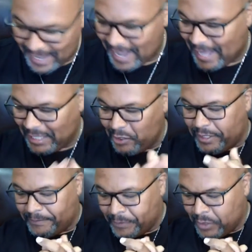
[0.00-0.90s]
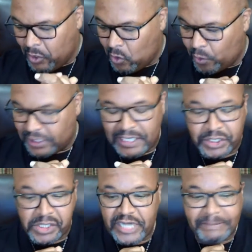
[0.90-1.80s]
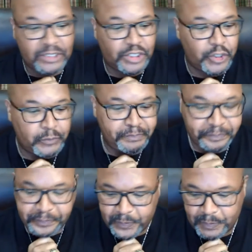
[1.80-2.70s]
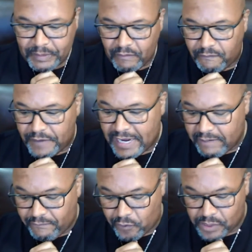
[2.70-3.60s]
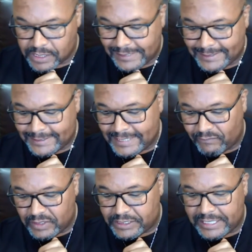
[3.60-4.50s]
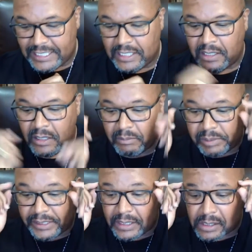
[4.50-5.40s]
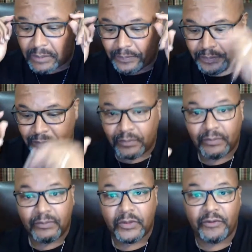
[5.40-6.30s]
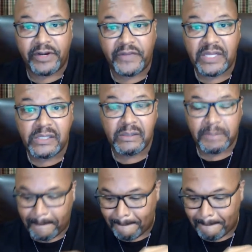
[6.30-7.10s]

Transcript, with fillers: hallelujah we're in galatians chapter 2 find verse 17 please you ready for this